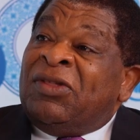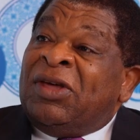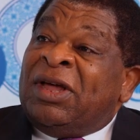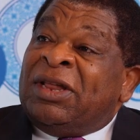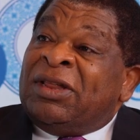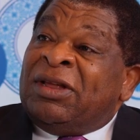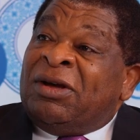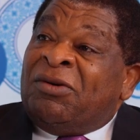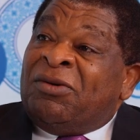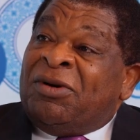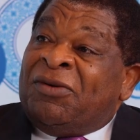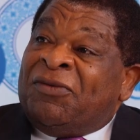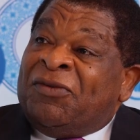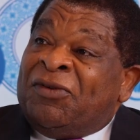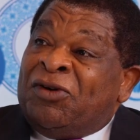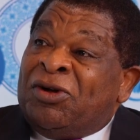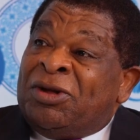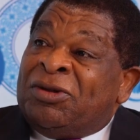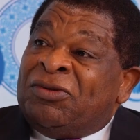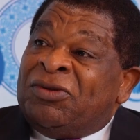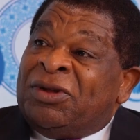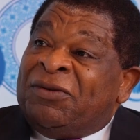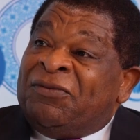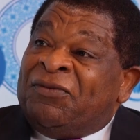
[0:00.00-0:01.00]
that our
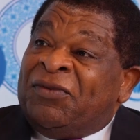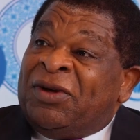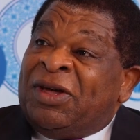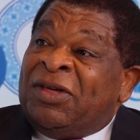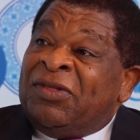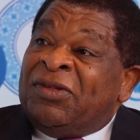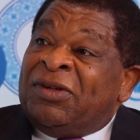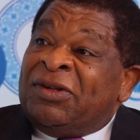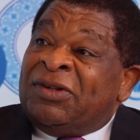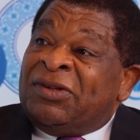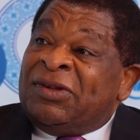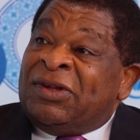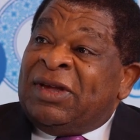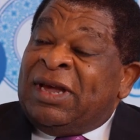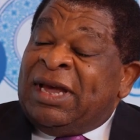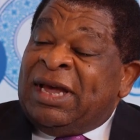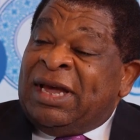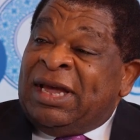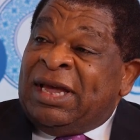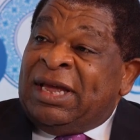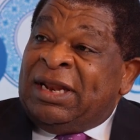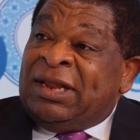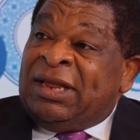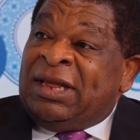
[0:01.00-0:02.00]
founding fathers
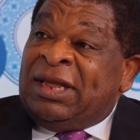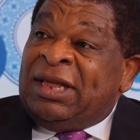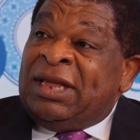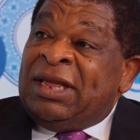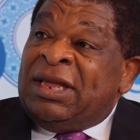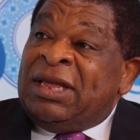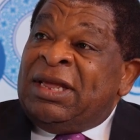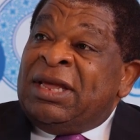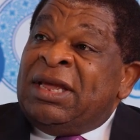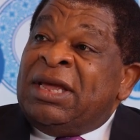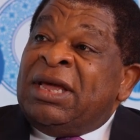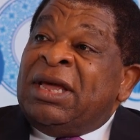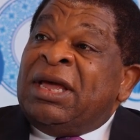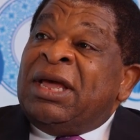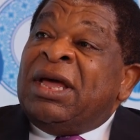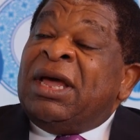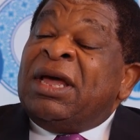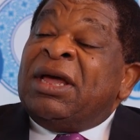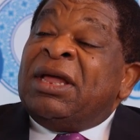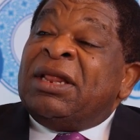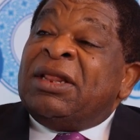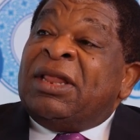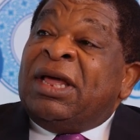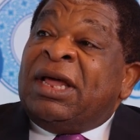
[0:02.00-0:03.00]
had.
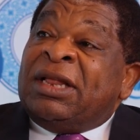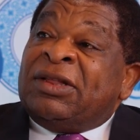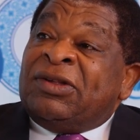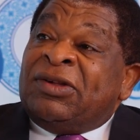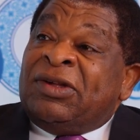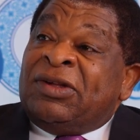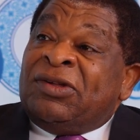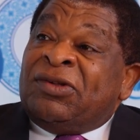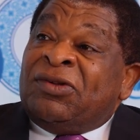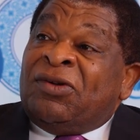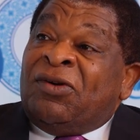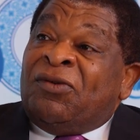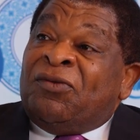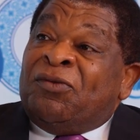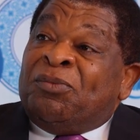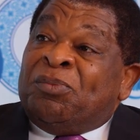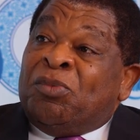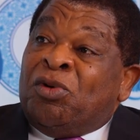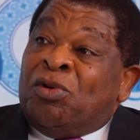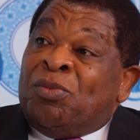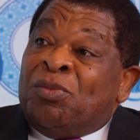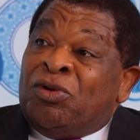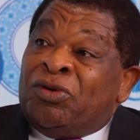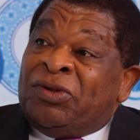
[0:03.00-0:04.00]
That is
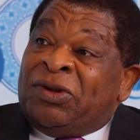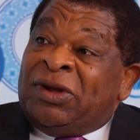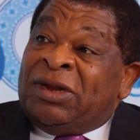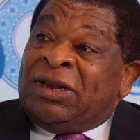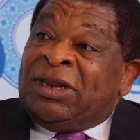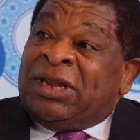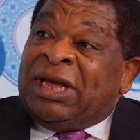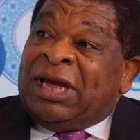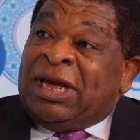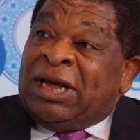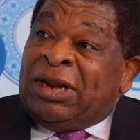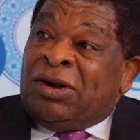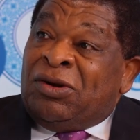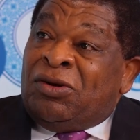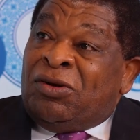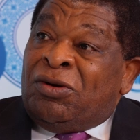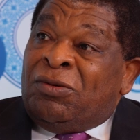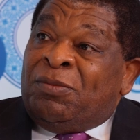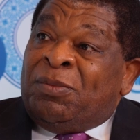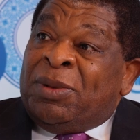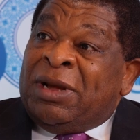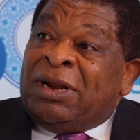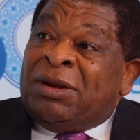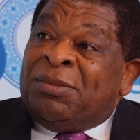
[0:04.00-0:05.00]
of promoting
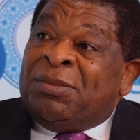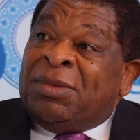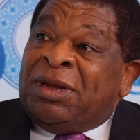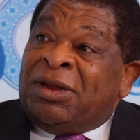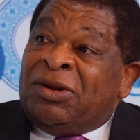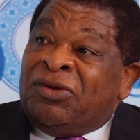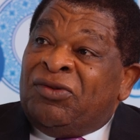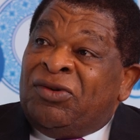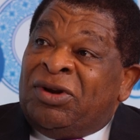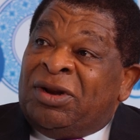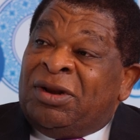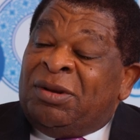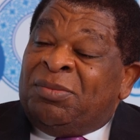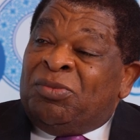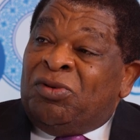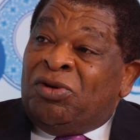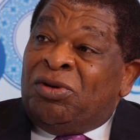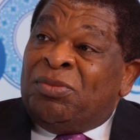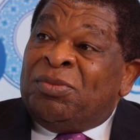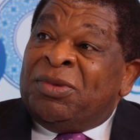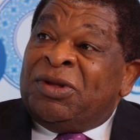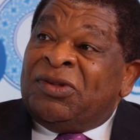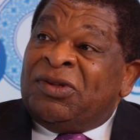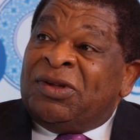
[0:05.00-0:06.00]
dialogue, parliamentary
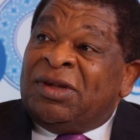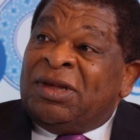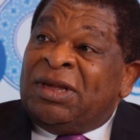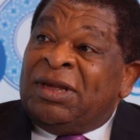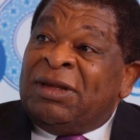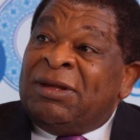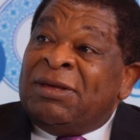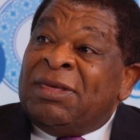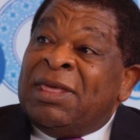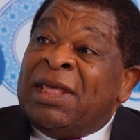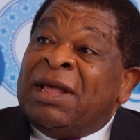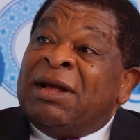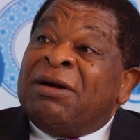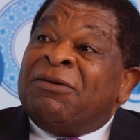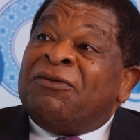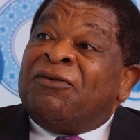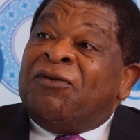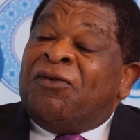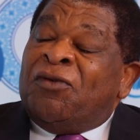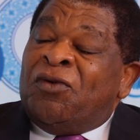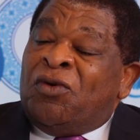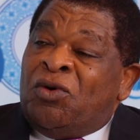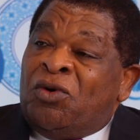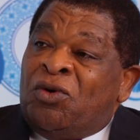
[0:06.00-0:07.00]
diplomacy
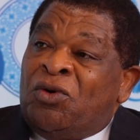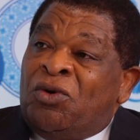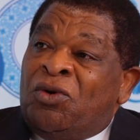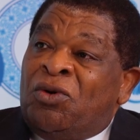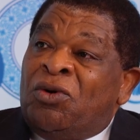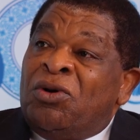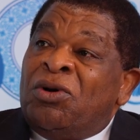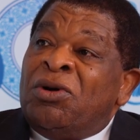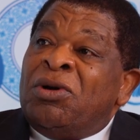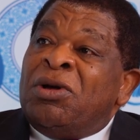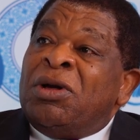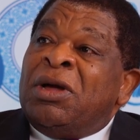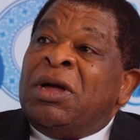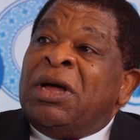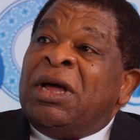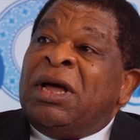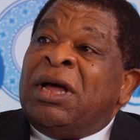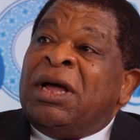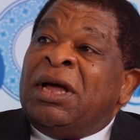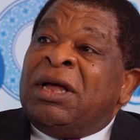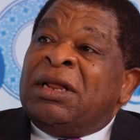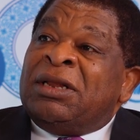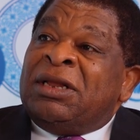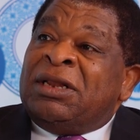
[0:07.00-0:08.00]
for
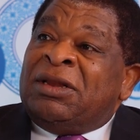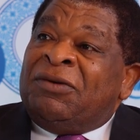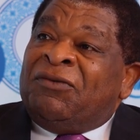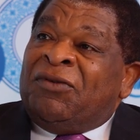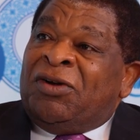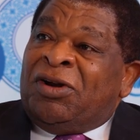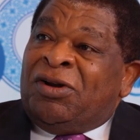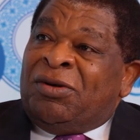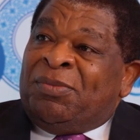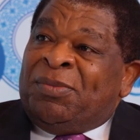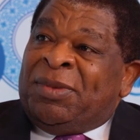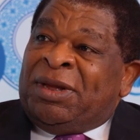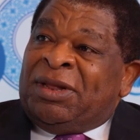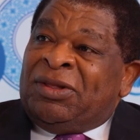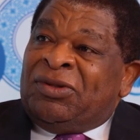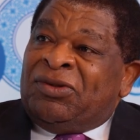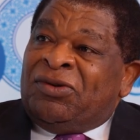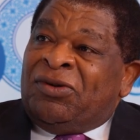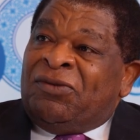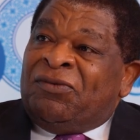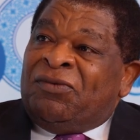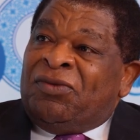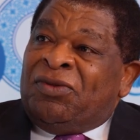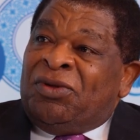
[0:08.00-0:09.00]
the
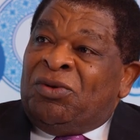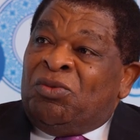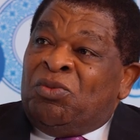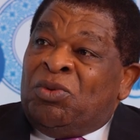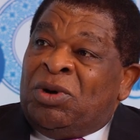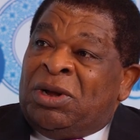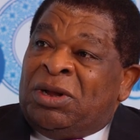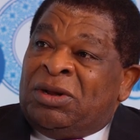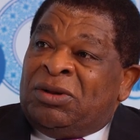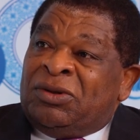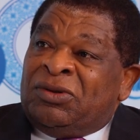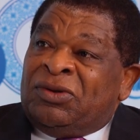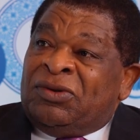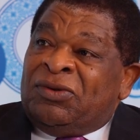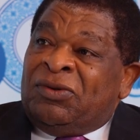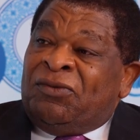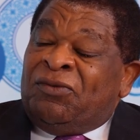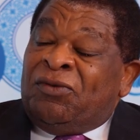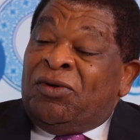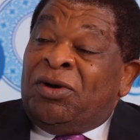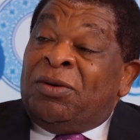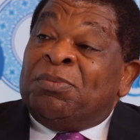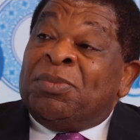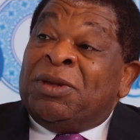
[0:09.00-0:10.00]
development of the world,
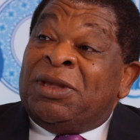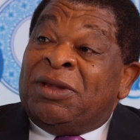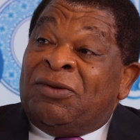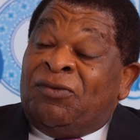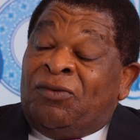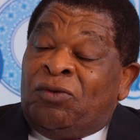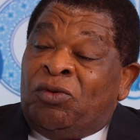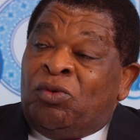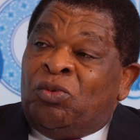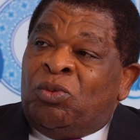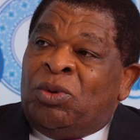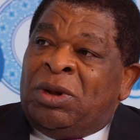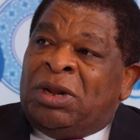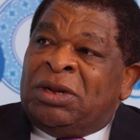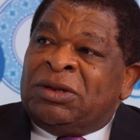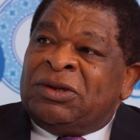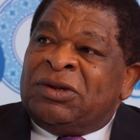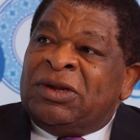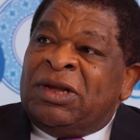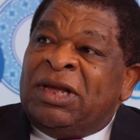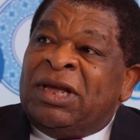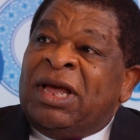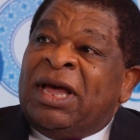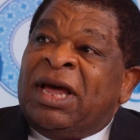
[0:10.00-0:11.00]
a peaceful
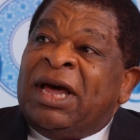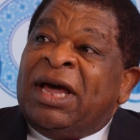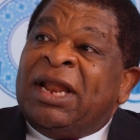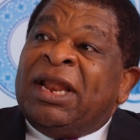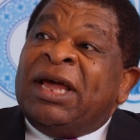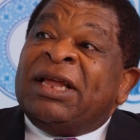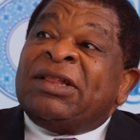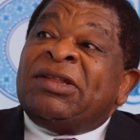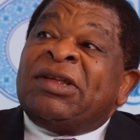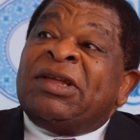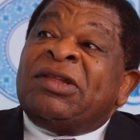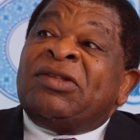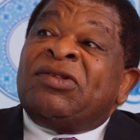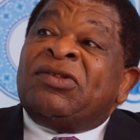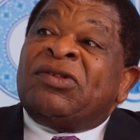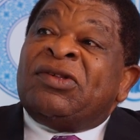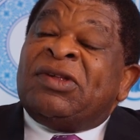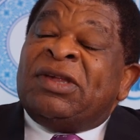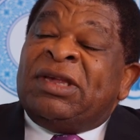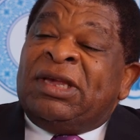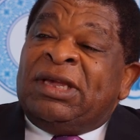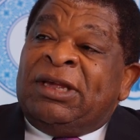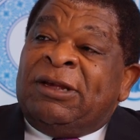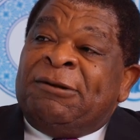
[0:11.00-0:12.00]
world. And I did
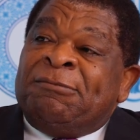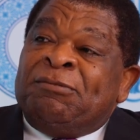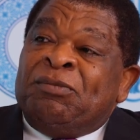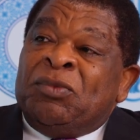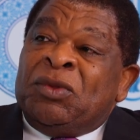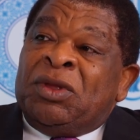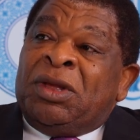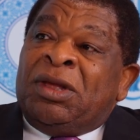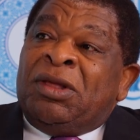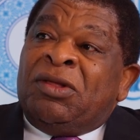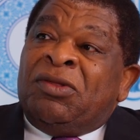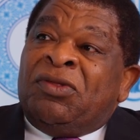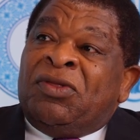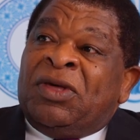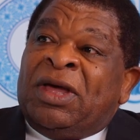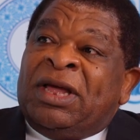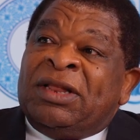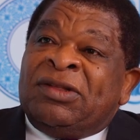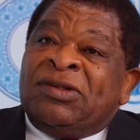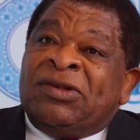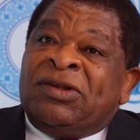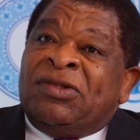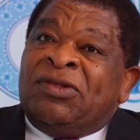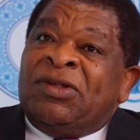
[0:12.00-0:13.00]
see
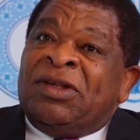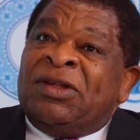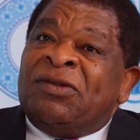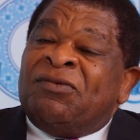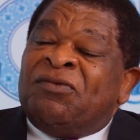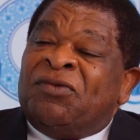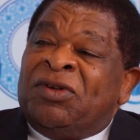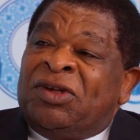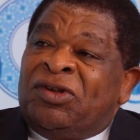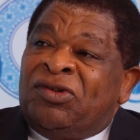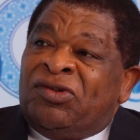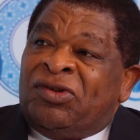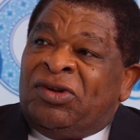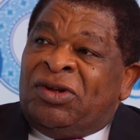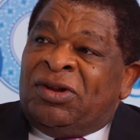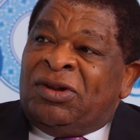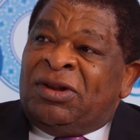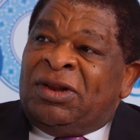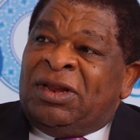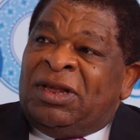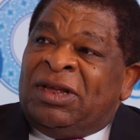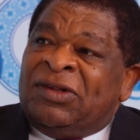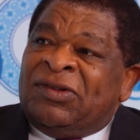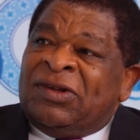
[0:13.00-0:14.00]
that this
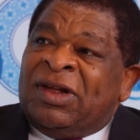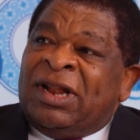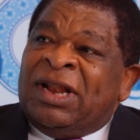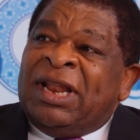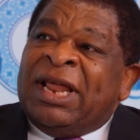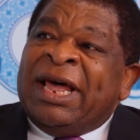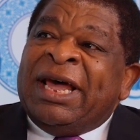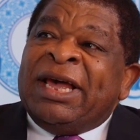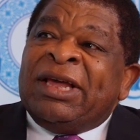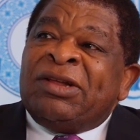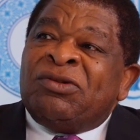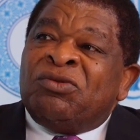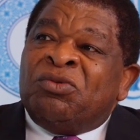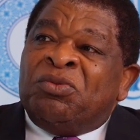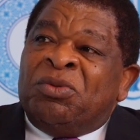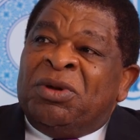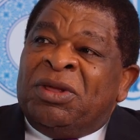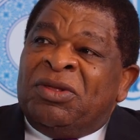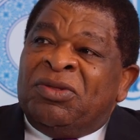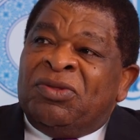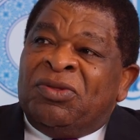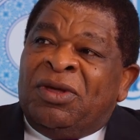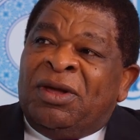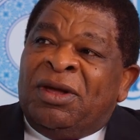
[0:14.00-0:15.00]
vision is aligned
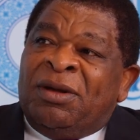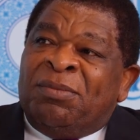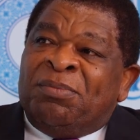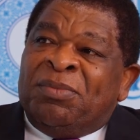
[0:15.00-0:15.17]
with